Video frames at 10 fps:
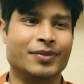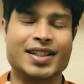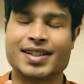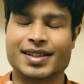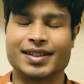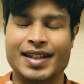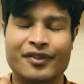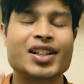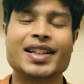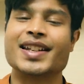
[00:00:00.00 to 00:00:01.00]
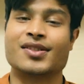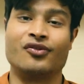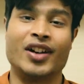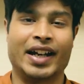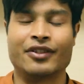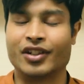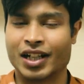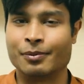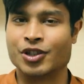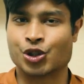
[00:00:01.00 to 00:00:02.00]
This definitely is very,
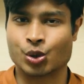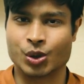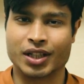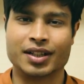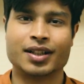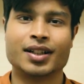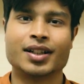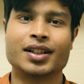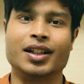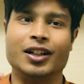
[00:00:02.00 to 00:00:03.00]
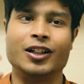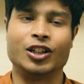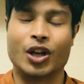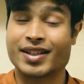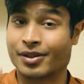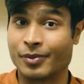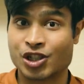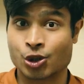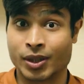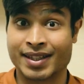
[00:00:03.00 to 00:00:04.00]
very mature. Lots of
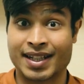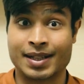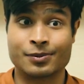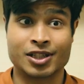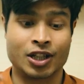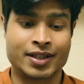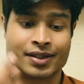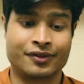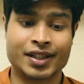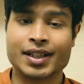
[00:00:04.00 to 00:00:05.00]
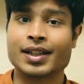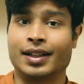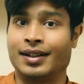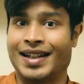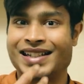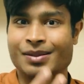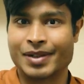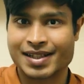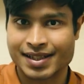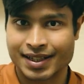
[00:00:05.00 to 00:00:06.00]
mature themes, lots of
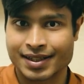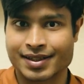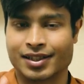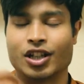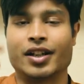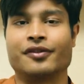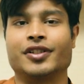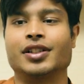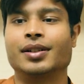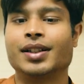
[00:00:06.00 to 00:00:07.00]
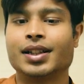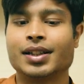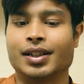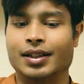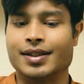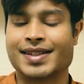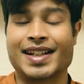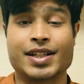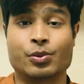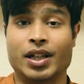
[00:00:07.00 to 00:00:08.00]
intimate scenes, a lot of
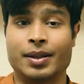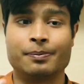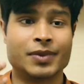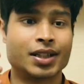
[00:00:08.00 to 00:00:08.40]
scenes where